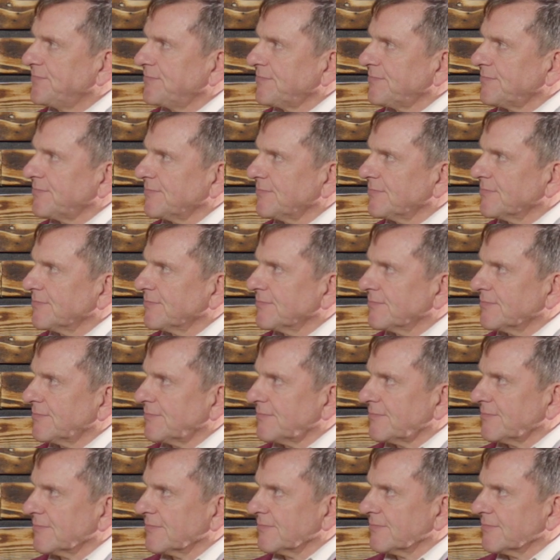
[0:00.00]

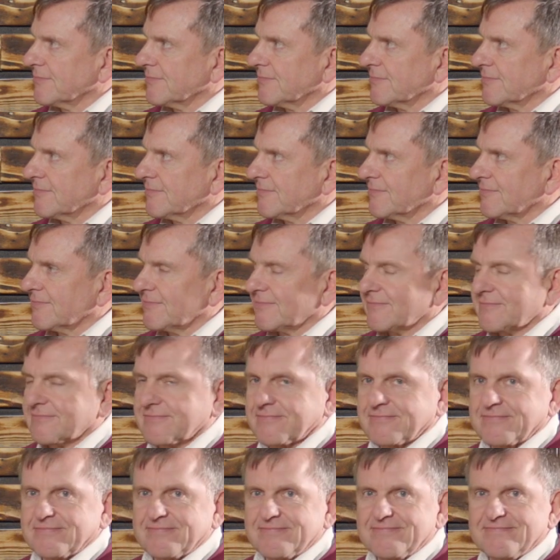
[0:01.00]

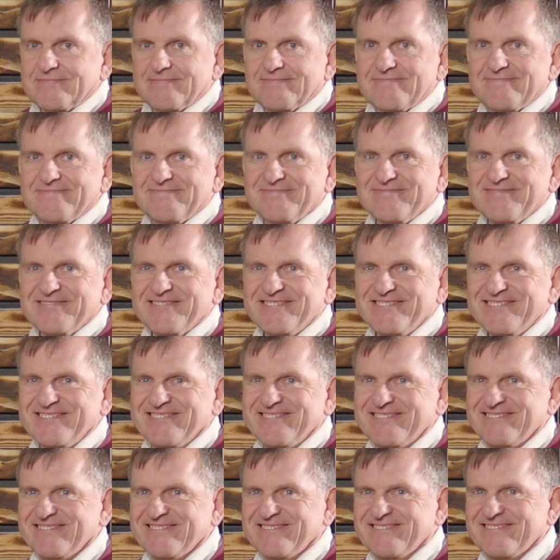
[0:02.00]

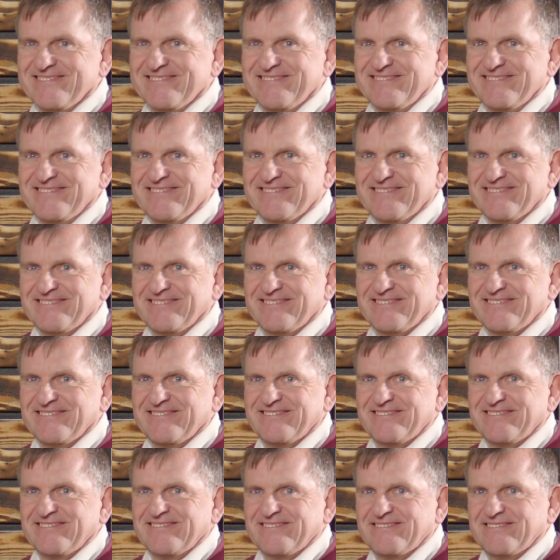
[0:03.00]

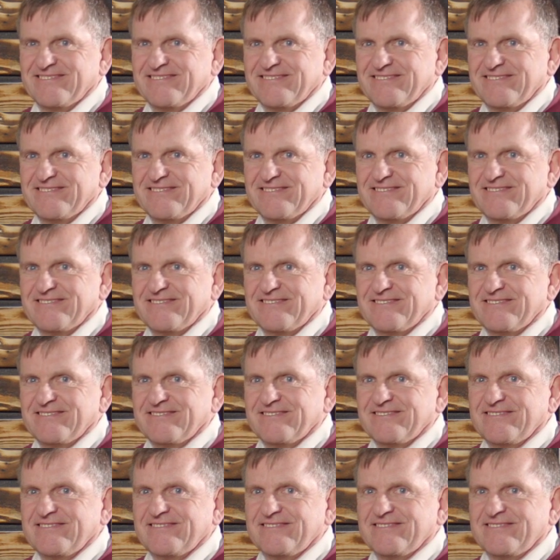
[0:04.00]

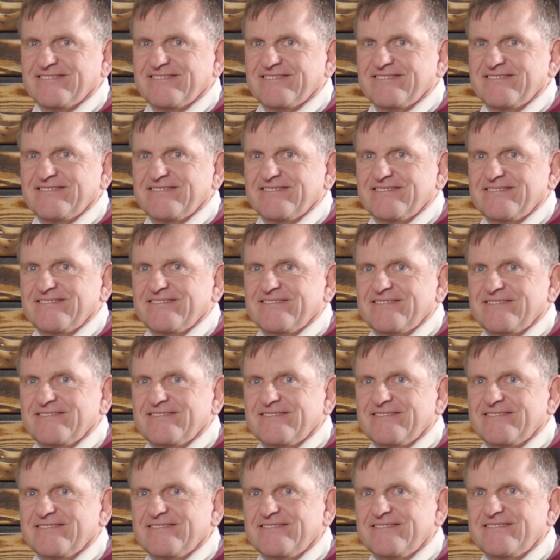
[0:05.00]

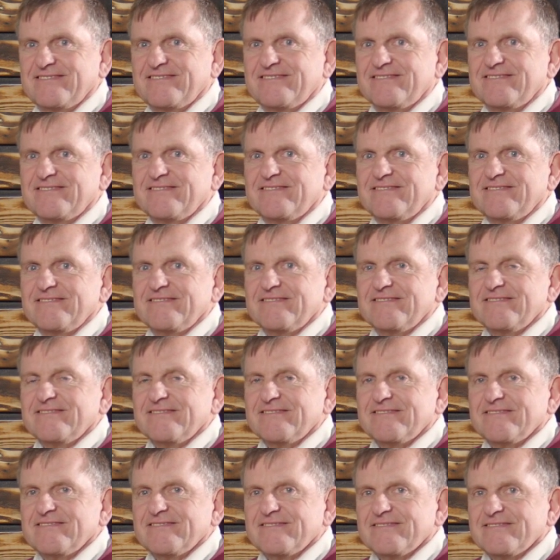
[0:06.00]

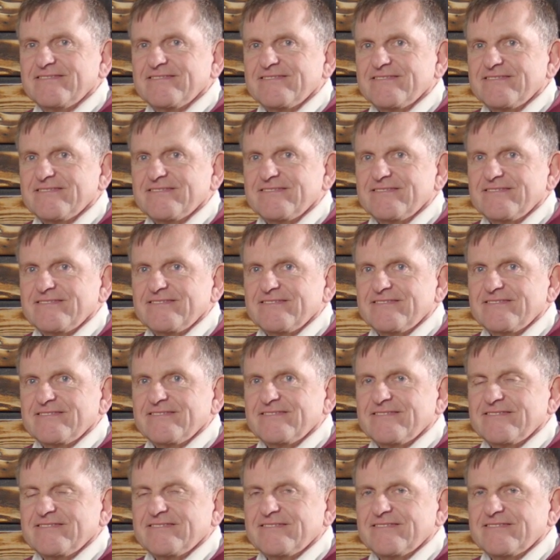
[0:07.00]
No words are spoken by the person on screen.